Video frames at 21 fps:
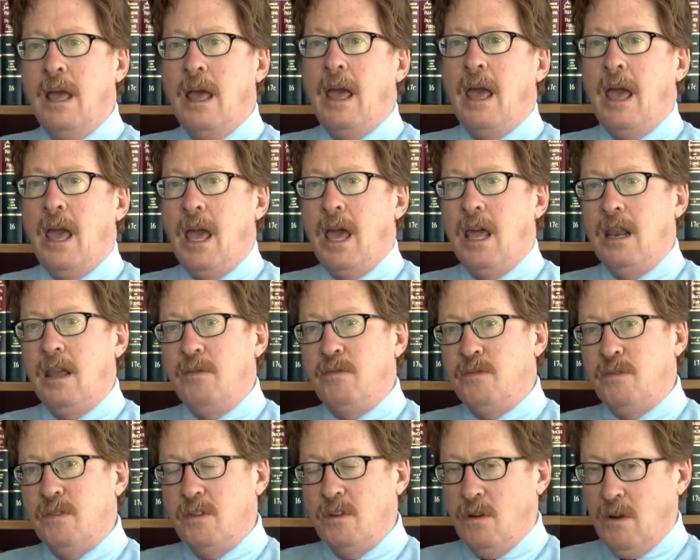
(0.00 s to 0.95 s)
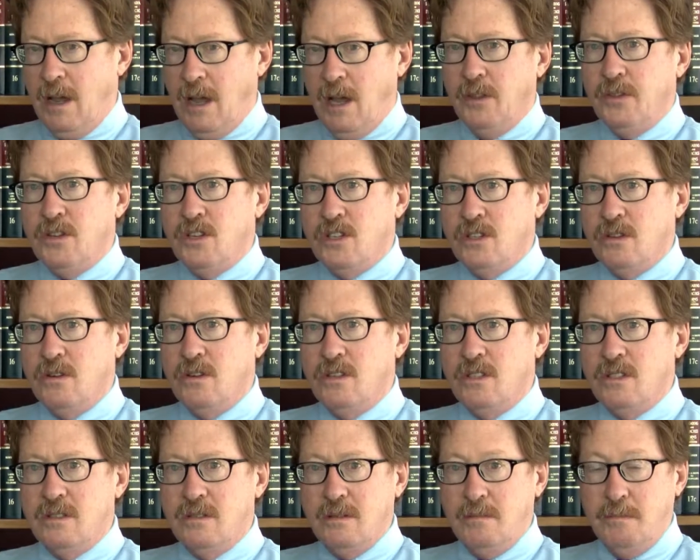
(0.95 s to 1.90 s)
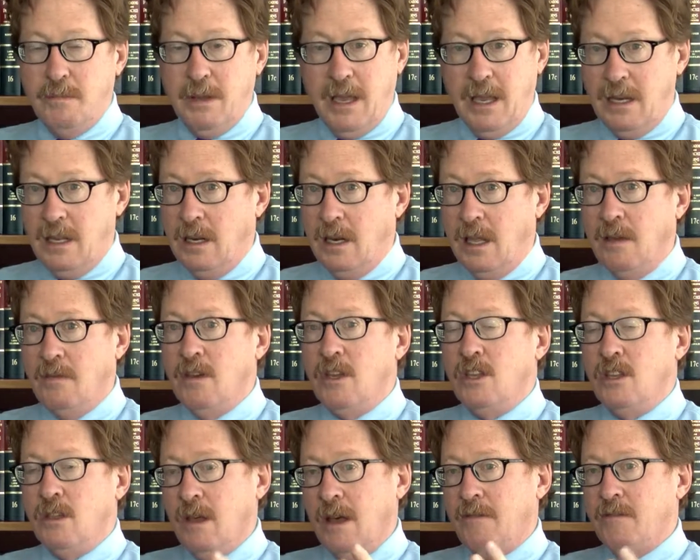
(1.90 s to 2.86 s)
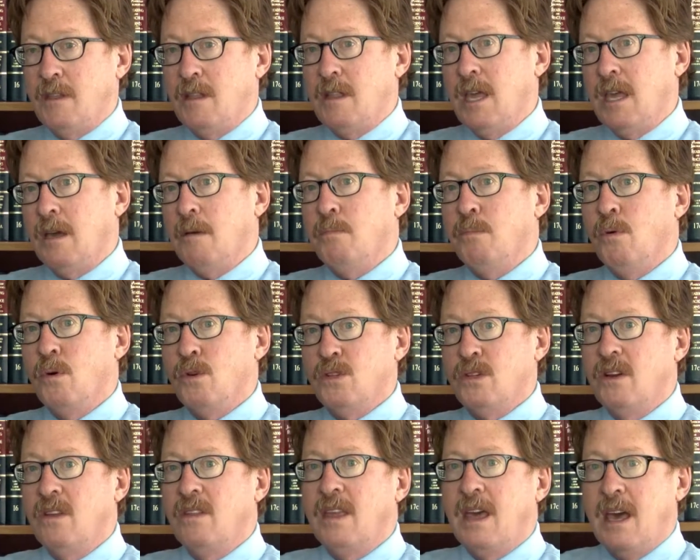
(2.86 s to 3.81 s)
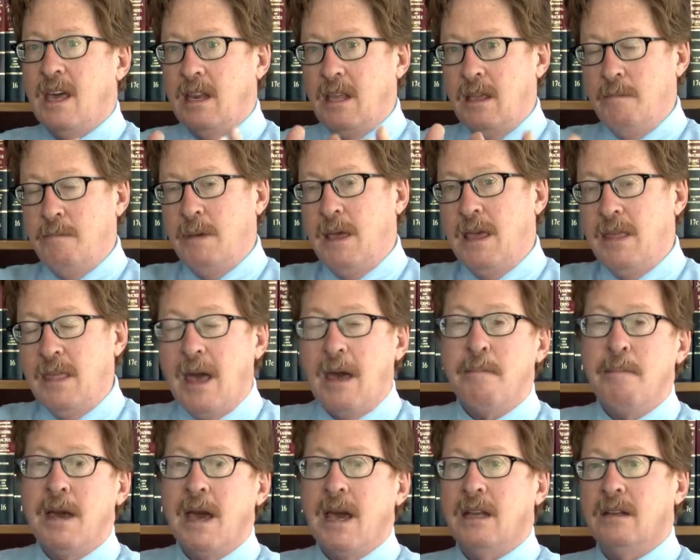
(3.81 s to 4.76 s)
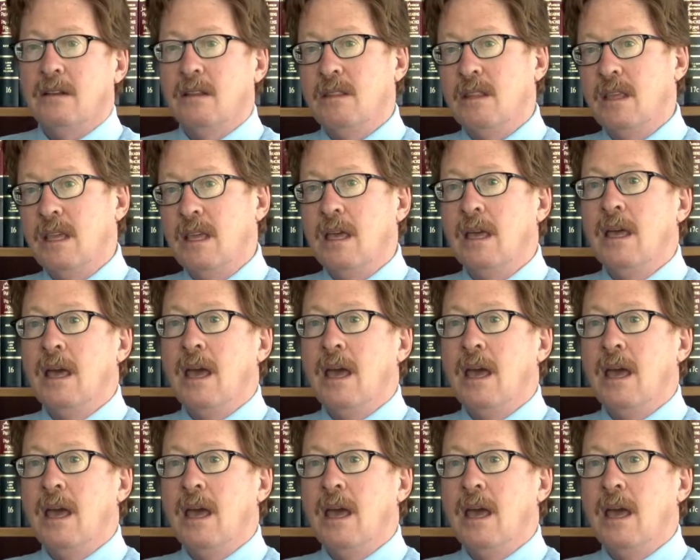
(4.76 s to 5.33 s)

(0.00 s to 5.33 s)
And if your health insurance paid any of it, you'll have to take a portion of that and pay that back to the